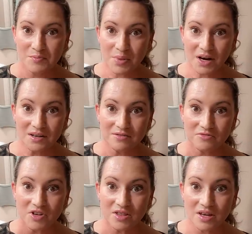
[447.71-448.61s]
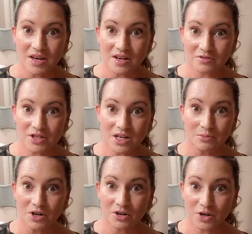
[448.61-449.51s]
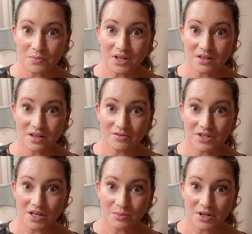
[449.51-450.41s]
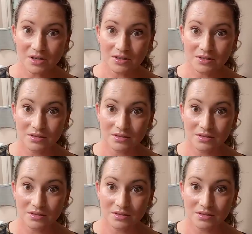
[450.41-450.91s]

but in the heat of summer or humidity of summer,